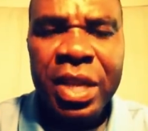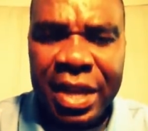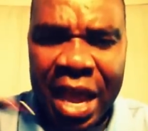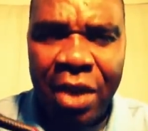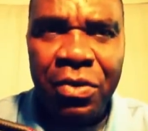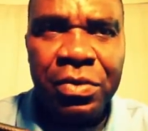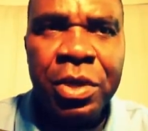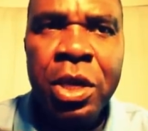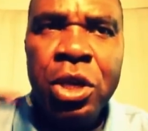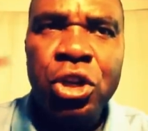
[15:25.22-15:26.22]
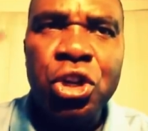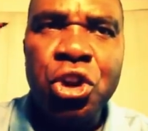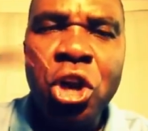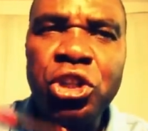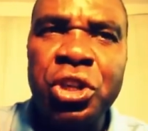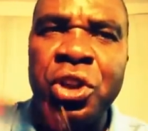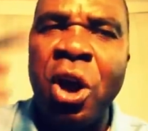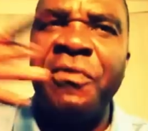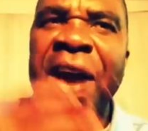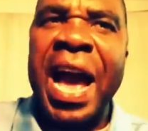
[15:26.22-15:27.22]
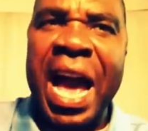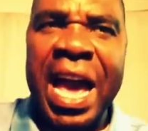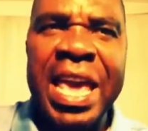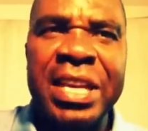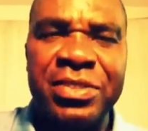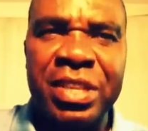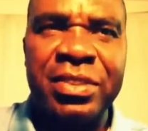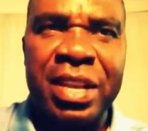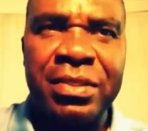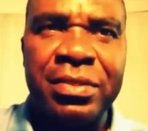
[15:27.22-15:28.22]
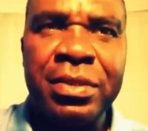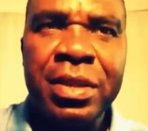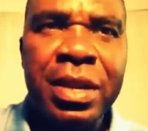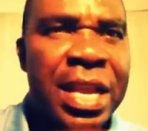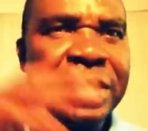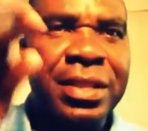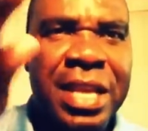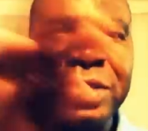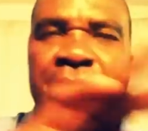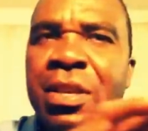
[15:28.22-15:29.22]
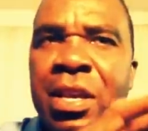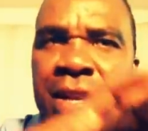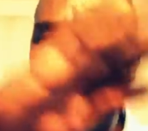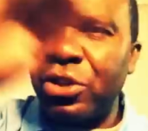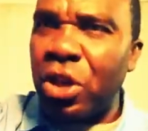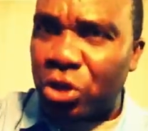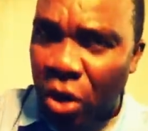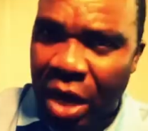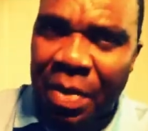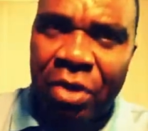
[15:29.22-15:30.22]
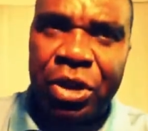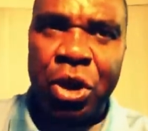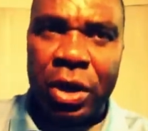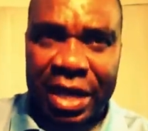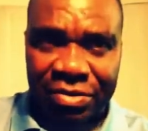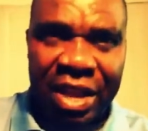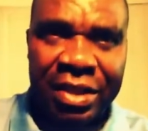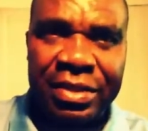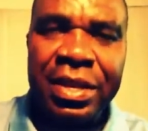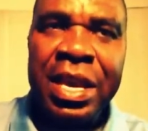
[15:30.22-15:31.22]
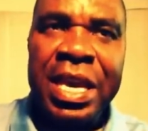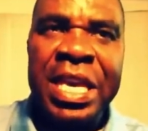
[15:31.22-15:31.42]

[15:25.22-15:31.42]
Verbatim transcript: Now, the notion of our existence, let's, let's, let's not talk about the other things,